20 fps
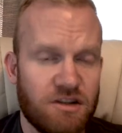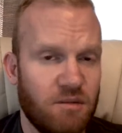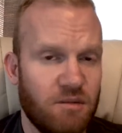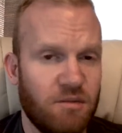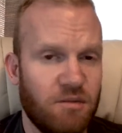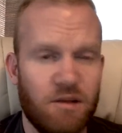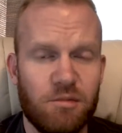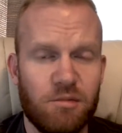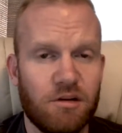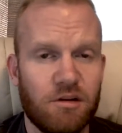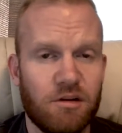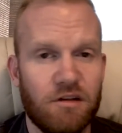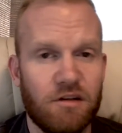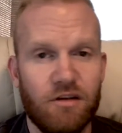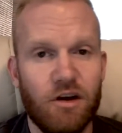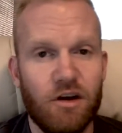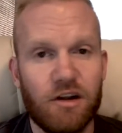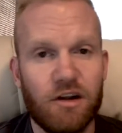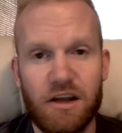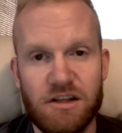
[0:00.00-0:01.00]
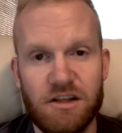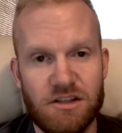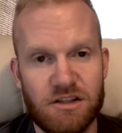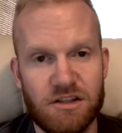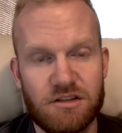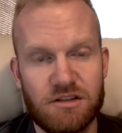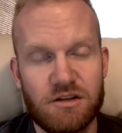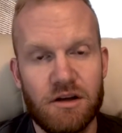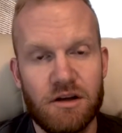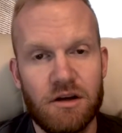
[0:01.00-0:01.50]
on people of all
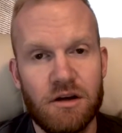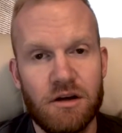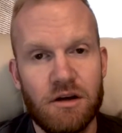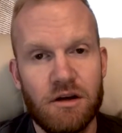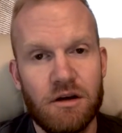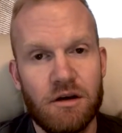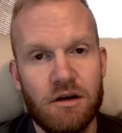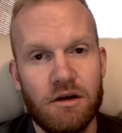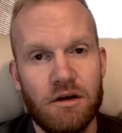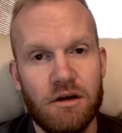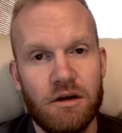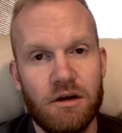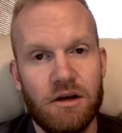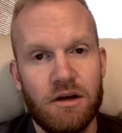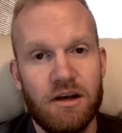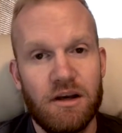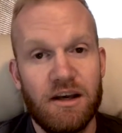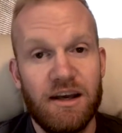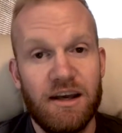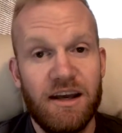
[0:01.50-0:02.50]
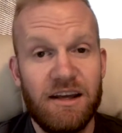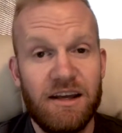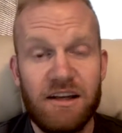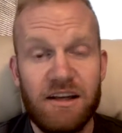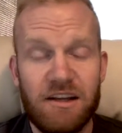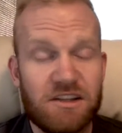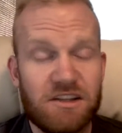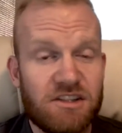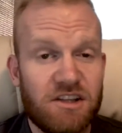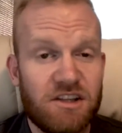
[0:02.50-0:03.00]
ages. In
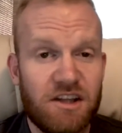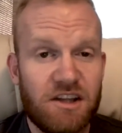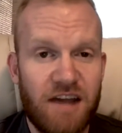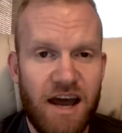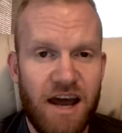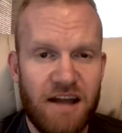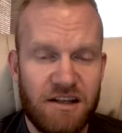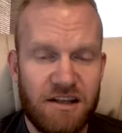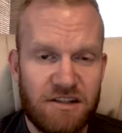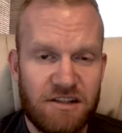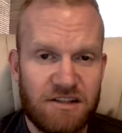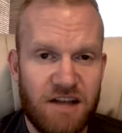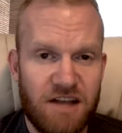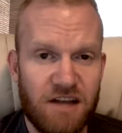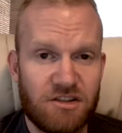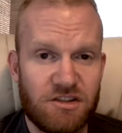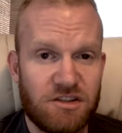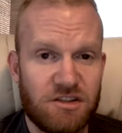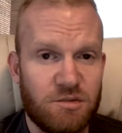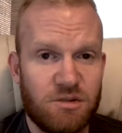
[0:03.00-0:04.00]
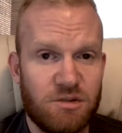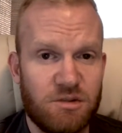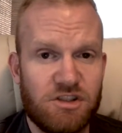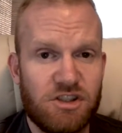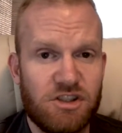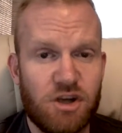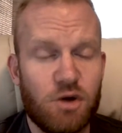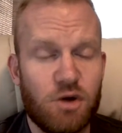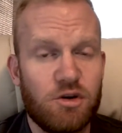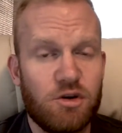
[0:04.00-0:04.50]
addition to that, nostalgia has been
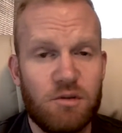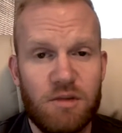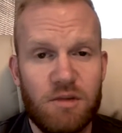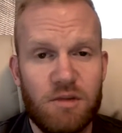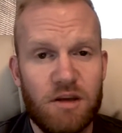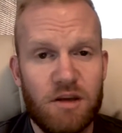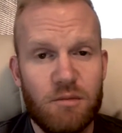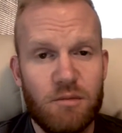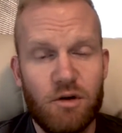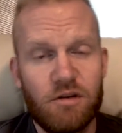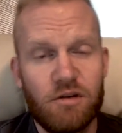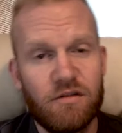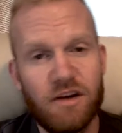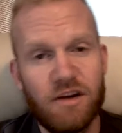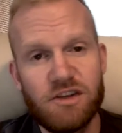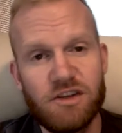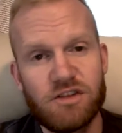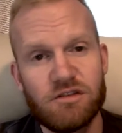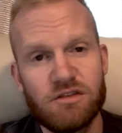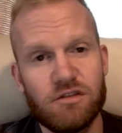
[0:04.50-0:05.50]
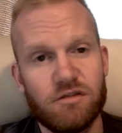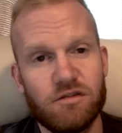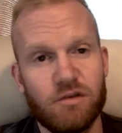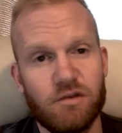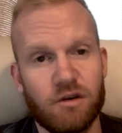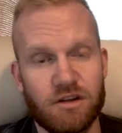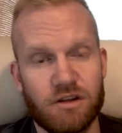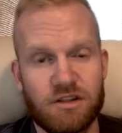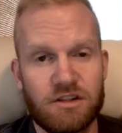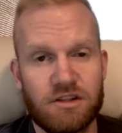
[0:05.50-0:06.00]
shown to be a motivational
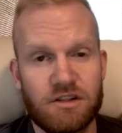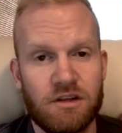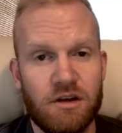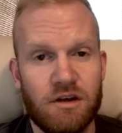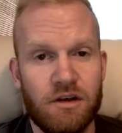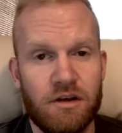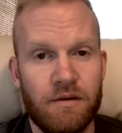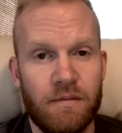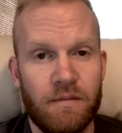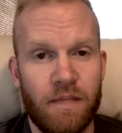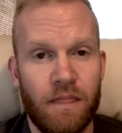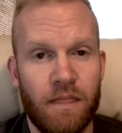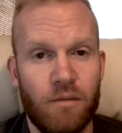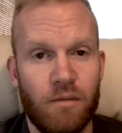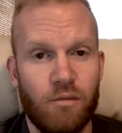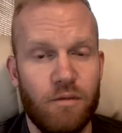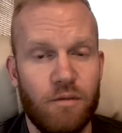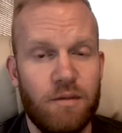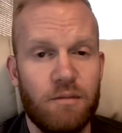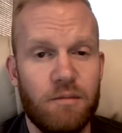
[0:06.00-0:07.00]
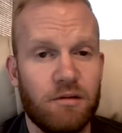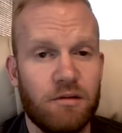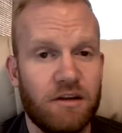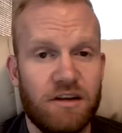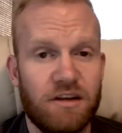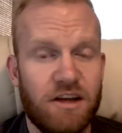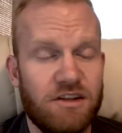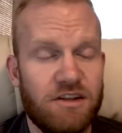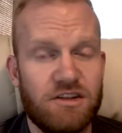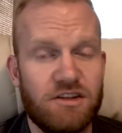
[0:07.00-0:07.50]
force. When people
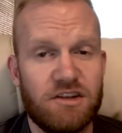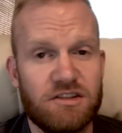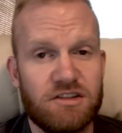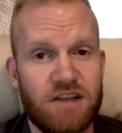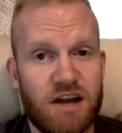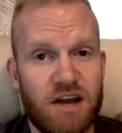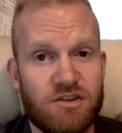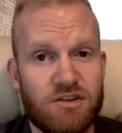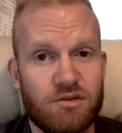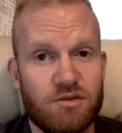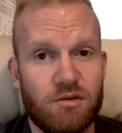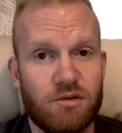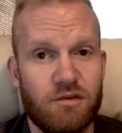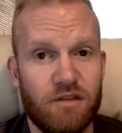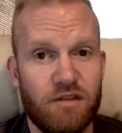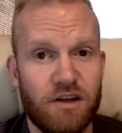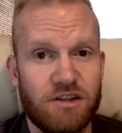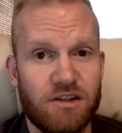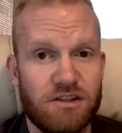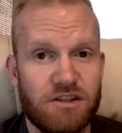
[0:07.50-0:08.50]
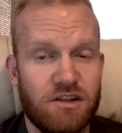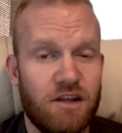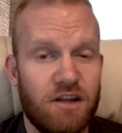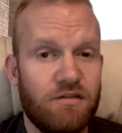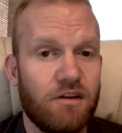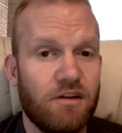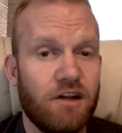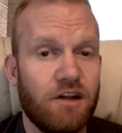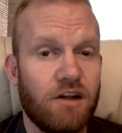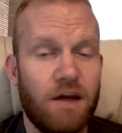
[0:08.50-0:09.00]
engage in nostalgic reflection, they
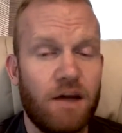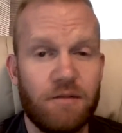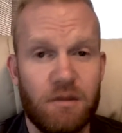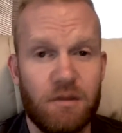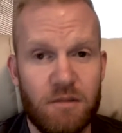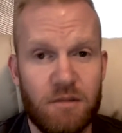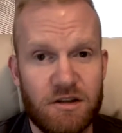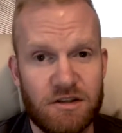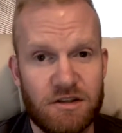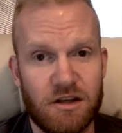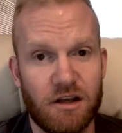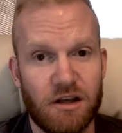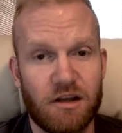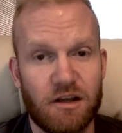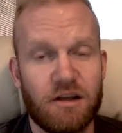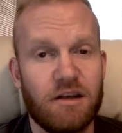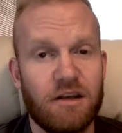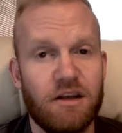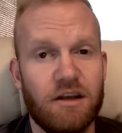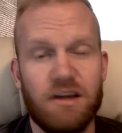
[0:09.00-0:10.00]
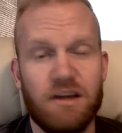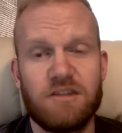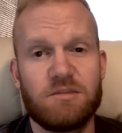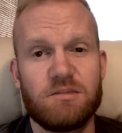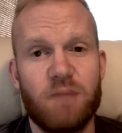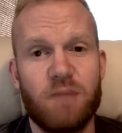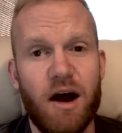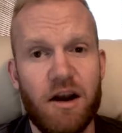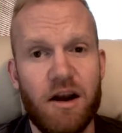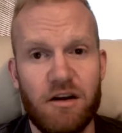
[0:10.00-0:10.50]
feel optimistic,
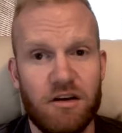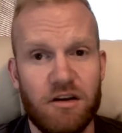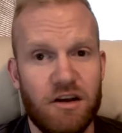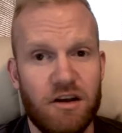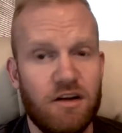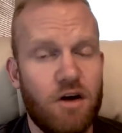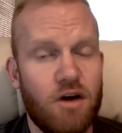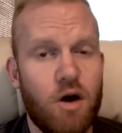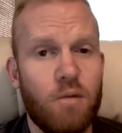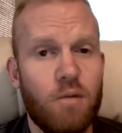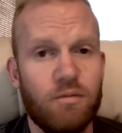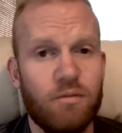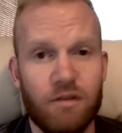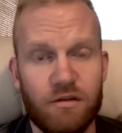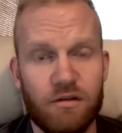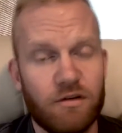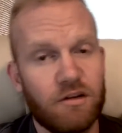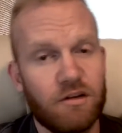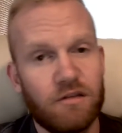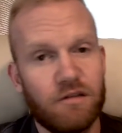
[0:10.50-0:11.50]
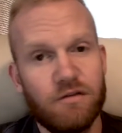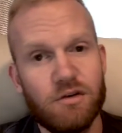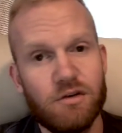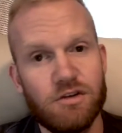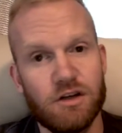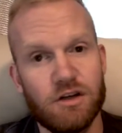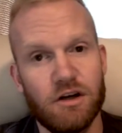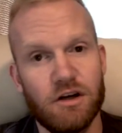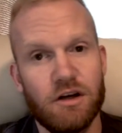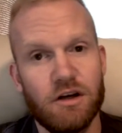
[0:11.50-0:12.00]
inspired, and hopeful for the
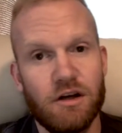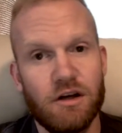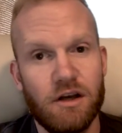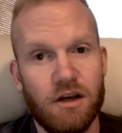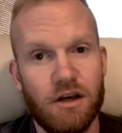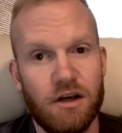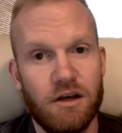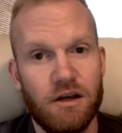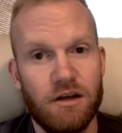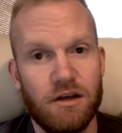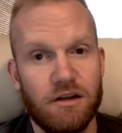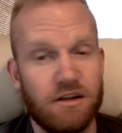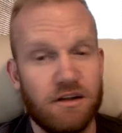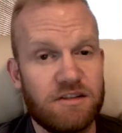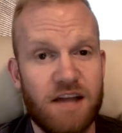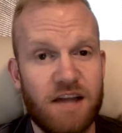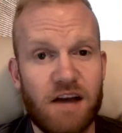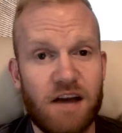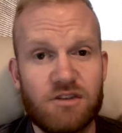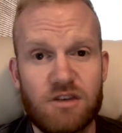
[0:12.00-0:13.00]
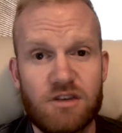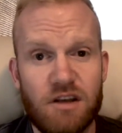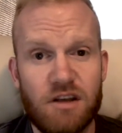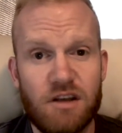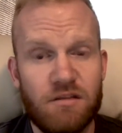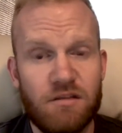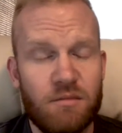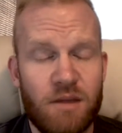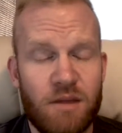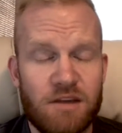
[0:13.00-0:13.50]
future. Nostalgia
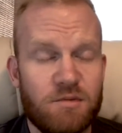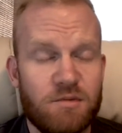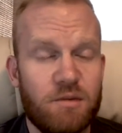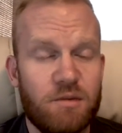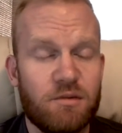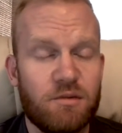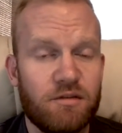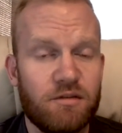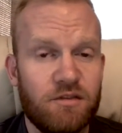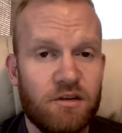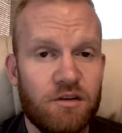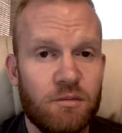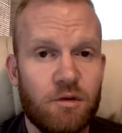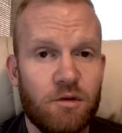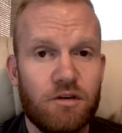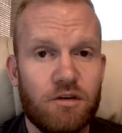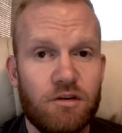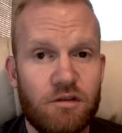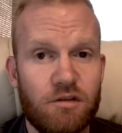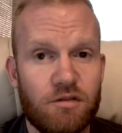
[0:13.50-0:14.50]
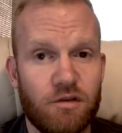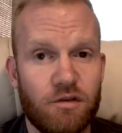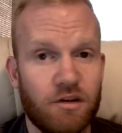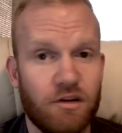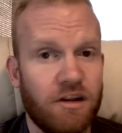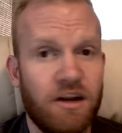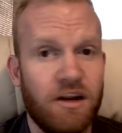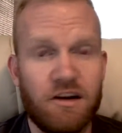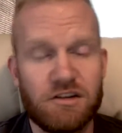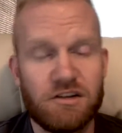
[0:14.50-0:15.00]
even makes people feel more youthful
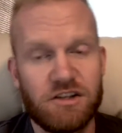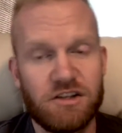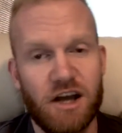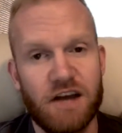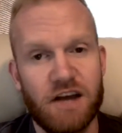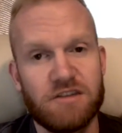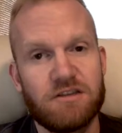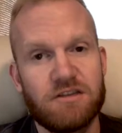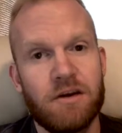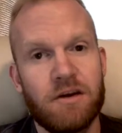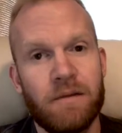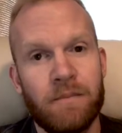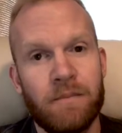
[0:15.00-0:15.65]
and energized.